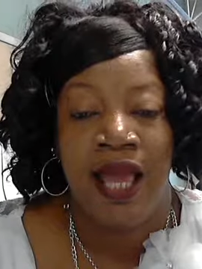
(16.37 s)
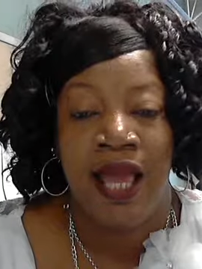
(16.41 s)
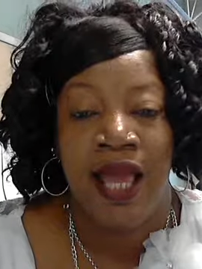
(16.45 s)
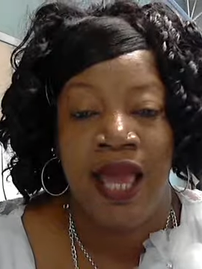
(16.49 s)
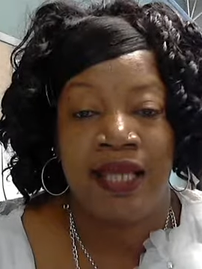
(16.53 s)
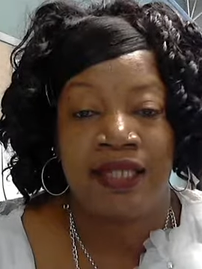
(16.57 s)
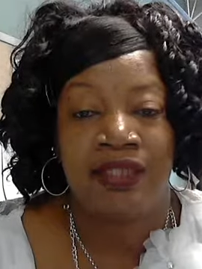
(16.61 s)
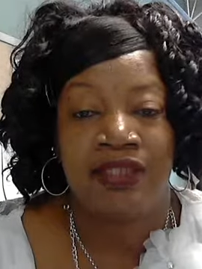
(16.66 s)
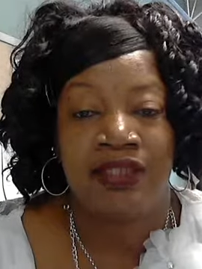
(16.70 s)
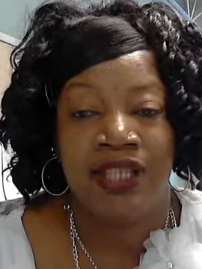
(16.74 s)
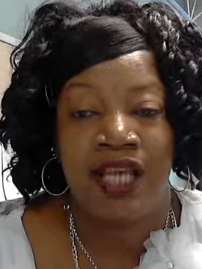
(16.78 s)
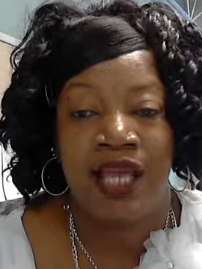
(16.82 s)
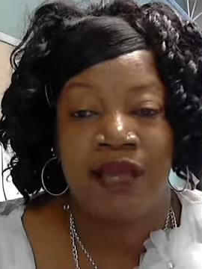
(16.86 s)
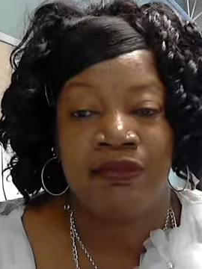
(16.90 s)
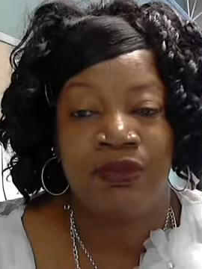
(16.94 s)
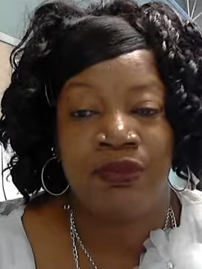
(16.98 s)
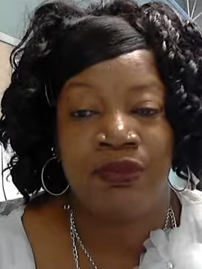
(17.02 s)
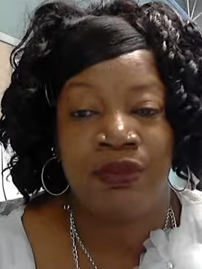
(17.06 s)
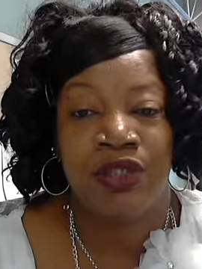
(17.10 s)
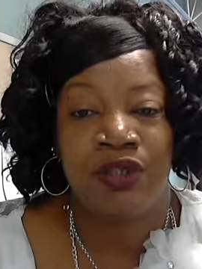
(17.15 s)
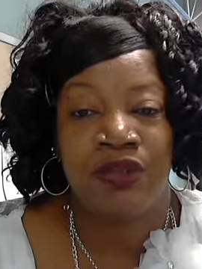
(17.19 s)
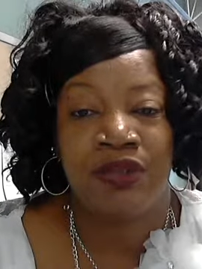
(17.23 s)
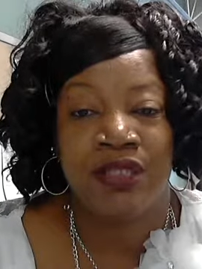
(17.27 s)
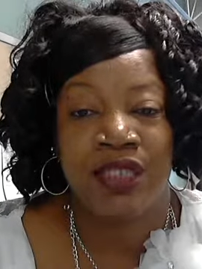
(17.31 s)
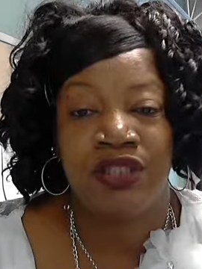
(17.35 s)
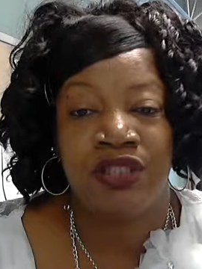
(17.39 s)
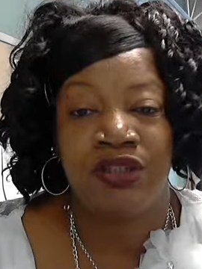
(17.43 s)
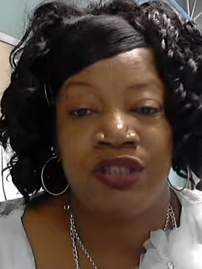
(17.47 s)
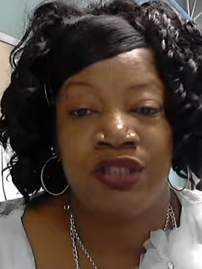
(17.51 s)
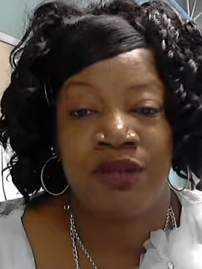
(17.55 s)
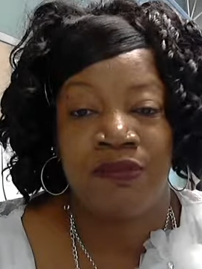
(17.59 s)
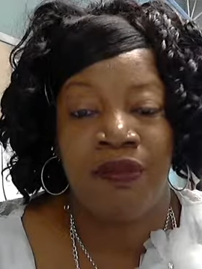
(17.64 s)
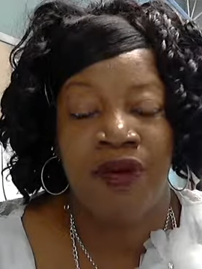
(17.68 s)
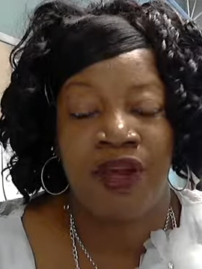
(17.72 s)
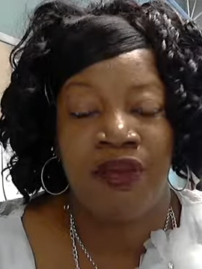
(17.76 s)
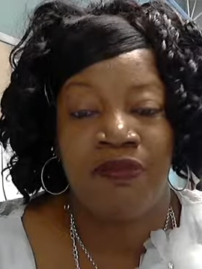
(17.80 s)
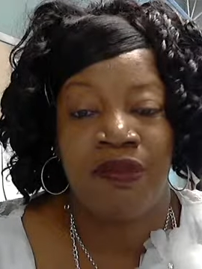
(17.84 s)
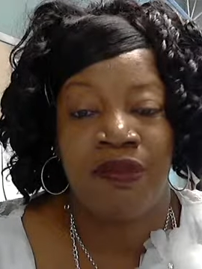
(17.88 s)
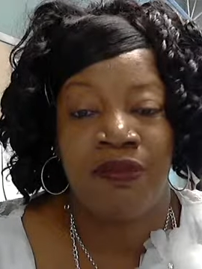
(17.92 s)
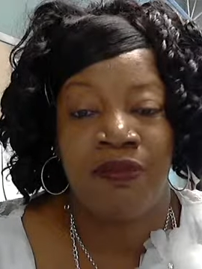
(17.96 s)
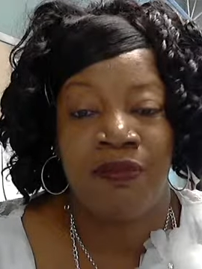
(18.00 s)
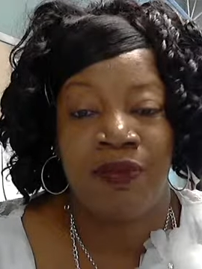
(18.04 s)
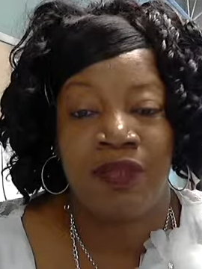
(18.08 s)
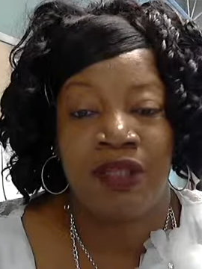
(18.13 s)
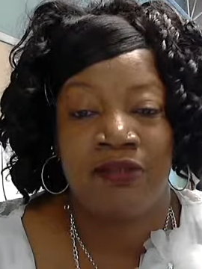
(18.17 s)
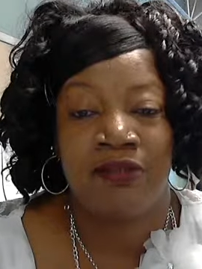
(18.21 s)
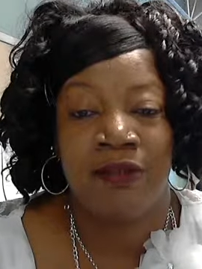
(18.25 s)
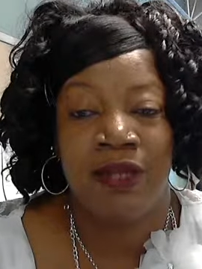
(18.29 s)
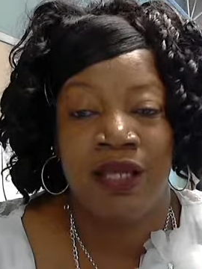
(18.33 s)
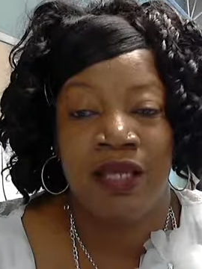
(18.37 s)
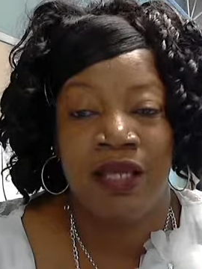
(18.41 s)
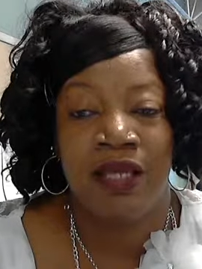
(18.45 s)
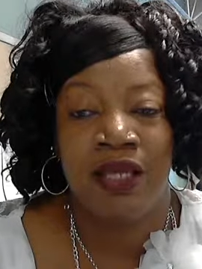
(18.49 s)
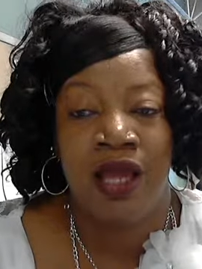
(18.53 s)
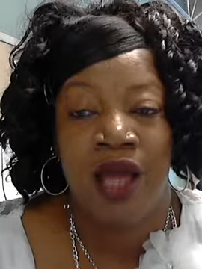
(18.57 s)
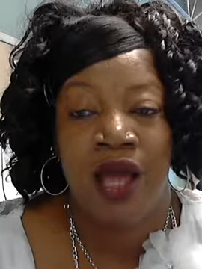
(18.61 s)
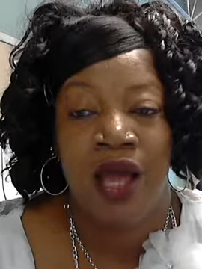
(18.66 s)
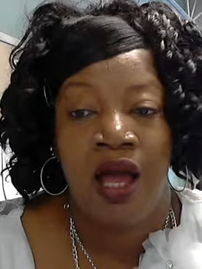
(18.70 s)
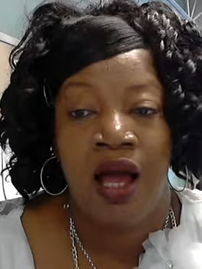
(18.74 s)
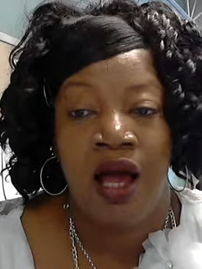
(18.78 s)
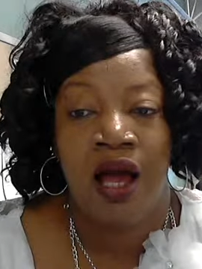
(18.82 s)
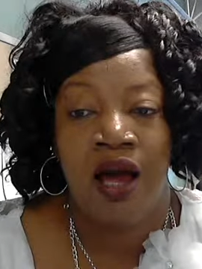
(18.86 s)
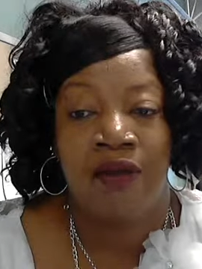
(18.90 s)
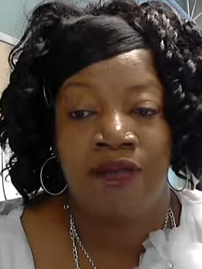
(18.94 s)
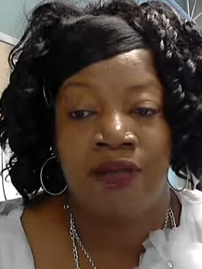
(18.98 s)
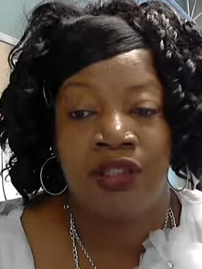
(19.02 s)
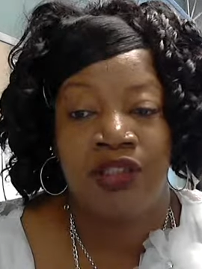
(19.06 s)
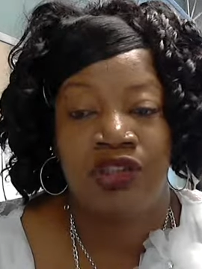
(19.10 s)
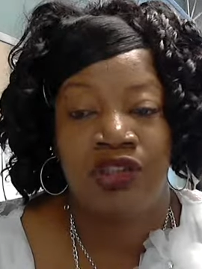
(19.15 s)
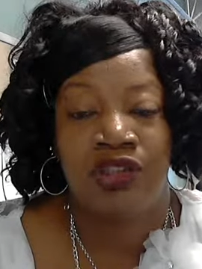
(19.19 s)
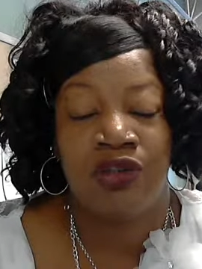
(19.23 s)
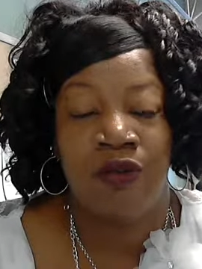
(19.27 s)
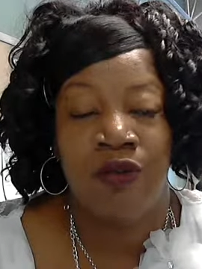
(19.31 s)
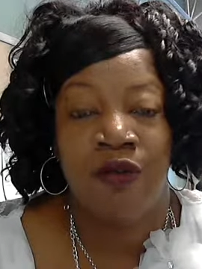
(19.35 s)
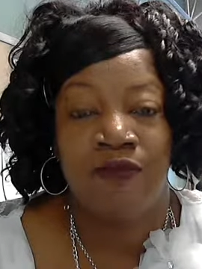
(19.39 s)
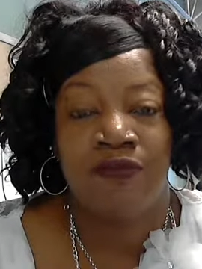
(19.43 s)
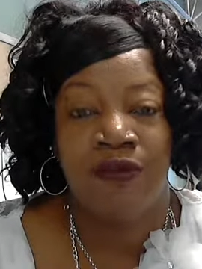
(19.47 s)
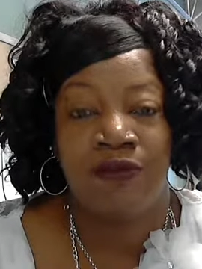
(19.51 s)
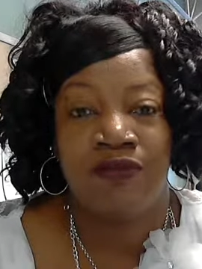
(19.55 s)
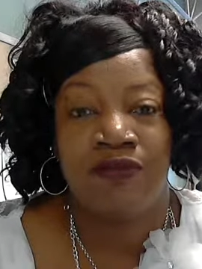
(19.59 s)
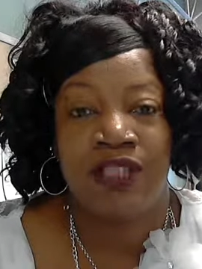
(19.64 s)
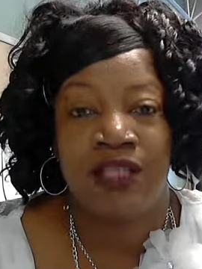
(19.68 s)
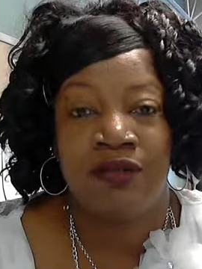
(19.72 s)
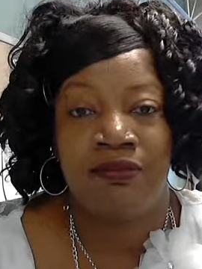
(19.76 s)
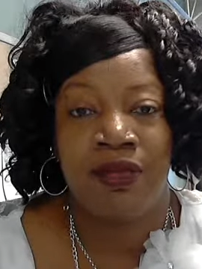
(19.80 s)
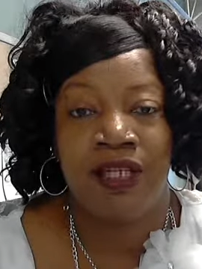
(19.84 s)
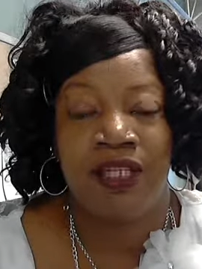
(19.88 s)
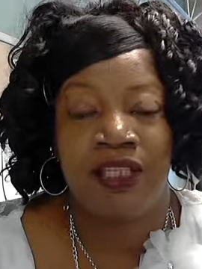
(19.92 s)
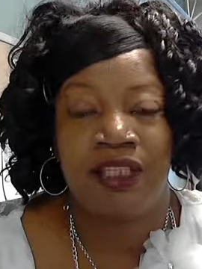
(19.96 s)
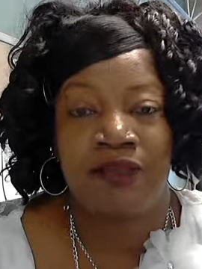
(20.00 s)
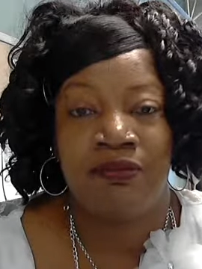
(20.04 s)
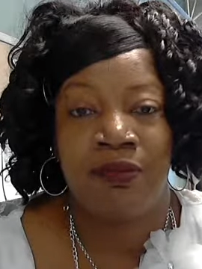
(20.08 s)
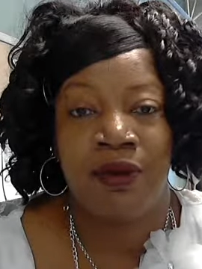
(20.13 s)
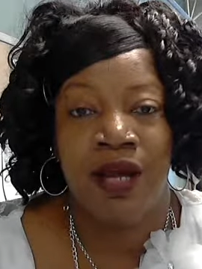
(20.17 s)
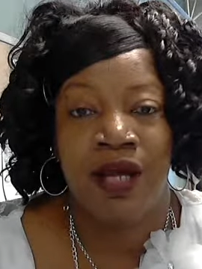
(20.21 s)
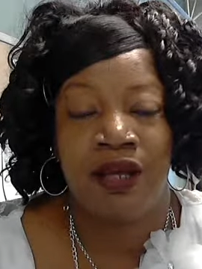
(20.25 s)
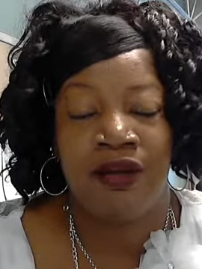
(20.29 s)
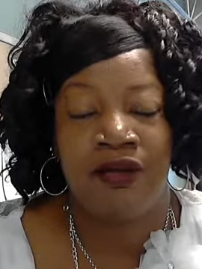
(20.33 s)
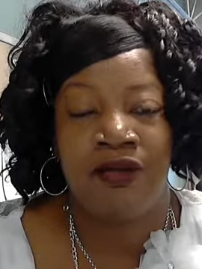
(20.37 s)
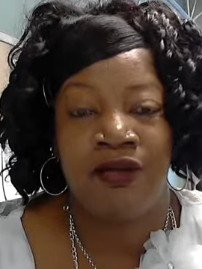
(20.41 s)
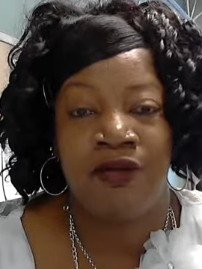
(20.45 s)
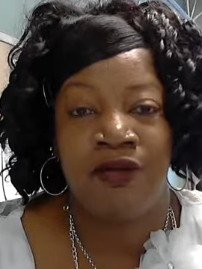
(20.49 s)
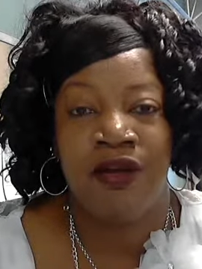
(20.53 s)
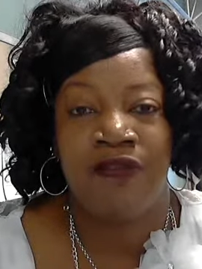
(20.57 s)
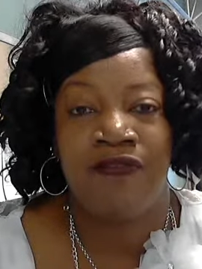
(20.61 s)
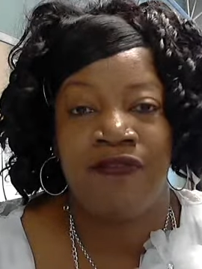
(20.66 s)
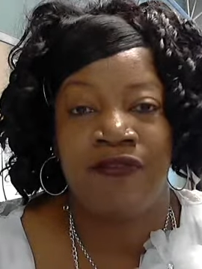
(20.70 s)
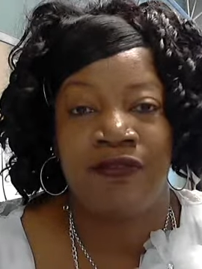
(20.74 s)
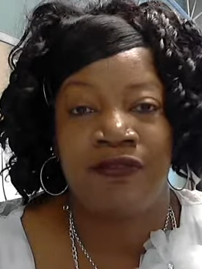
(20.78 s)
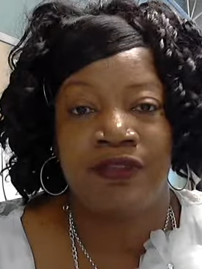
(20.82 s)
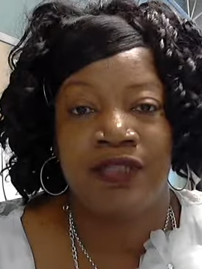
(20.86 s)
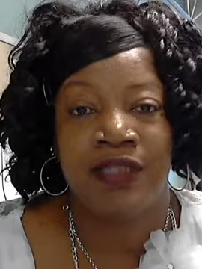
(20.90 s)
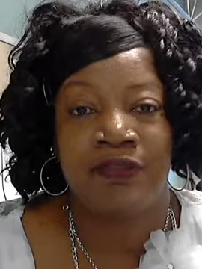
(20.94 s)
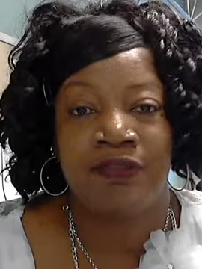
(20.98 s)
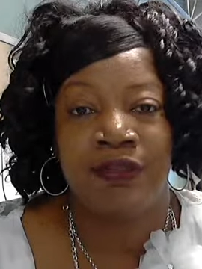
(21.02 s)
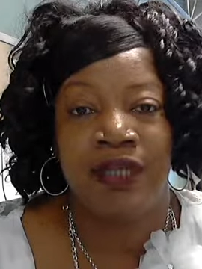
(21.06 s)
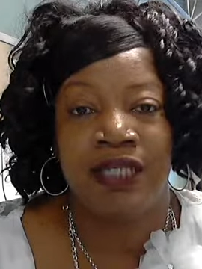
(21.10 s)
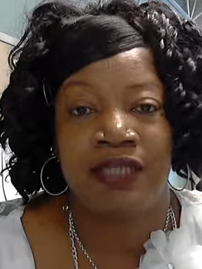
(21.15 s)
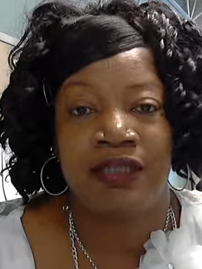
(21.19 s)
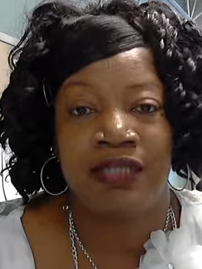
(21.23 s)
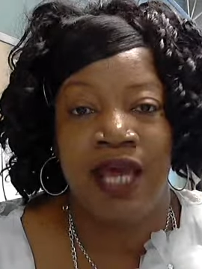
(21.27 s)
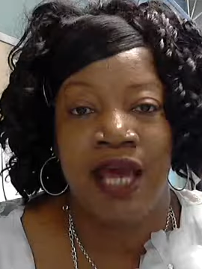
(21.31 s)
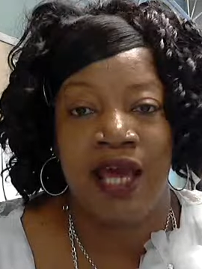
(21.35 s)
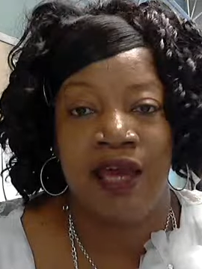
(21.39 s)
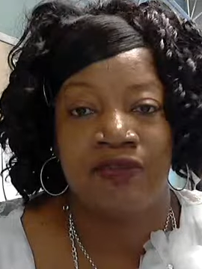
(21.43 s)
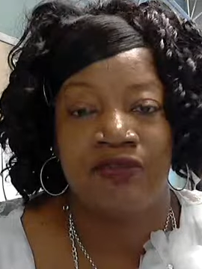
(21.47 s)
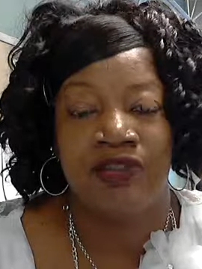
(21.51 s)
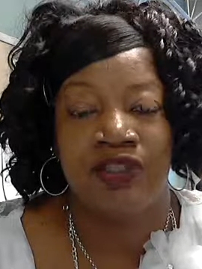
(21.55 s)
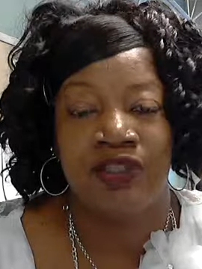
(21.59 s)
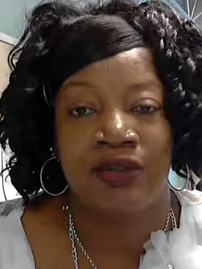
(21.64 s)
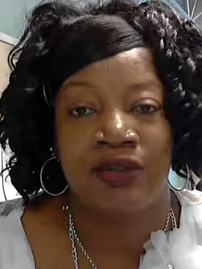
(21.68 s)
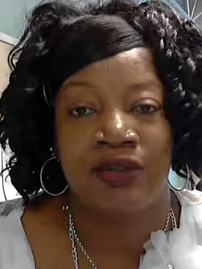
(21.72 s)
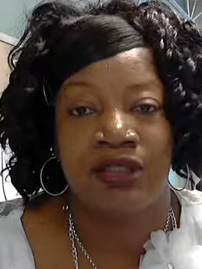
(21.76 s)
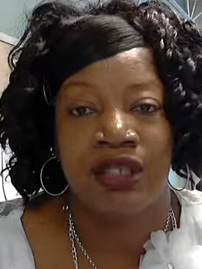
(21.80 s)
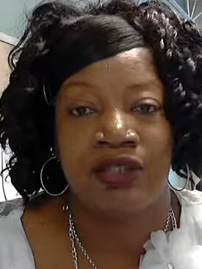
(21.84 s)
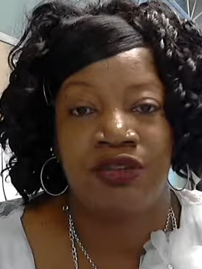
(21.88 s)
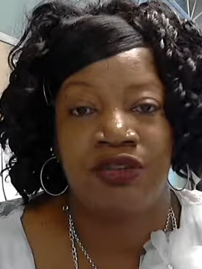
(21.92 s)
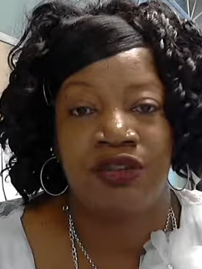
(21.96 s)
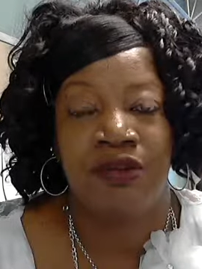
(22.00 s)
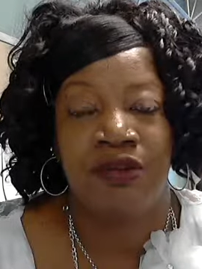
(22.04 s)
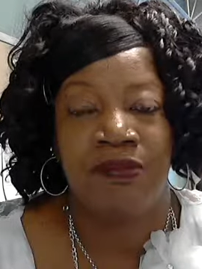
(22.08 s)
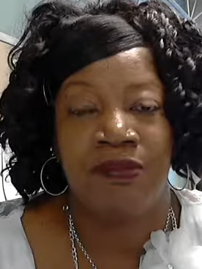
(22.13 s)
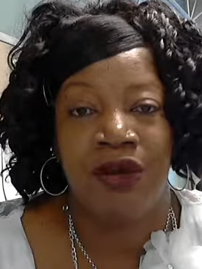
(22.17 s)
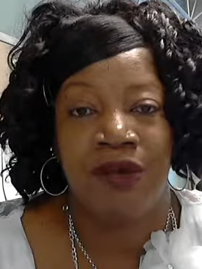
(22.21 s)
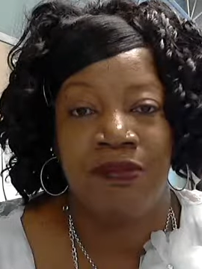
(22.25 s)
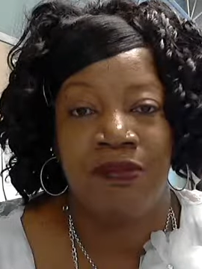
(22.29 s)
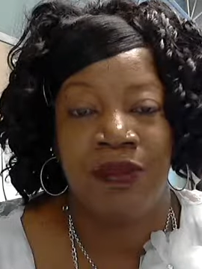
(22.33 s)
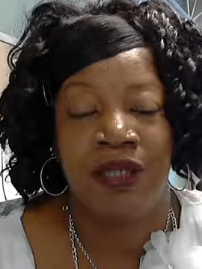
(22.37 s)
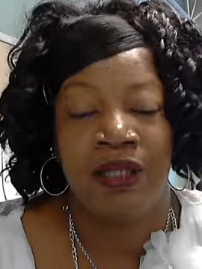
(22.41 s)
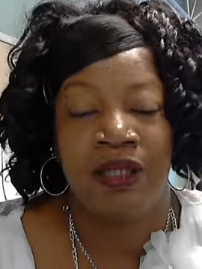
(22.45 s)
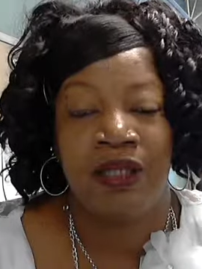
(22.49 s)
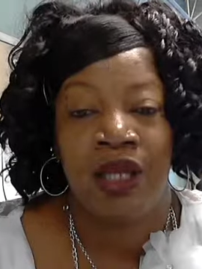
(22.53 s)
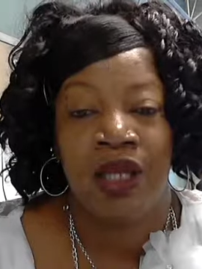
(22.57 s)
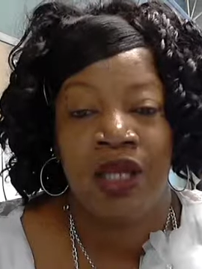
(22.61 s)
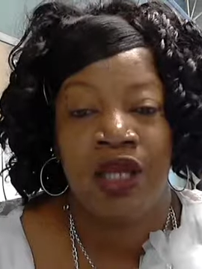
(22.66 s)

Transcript: And James, when you schedule an appointment with me um, and show up 15 minutes prior or 15 minutes after your scheduled appointment,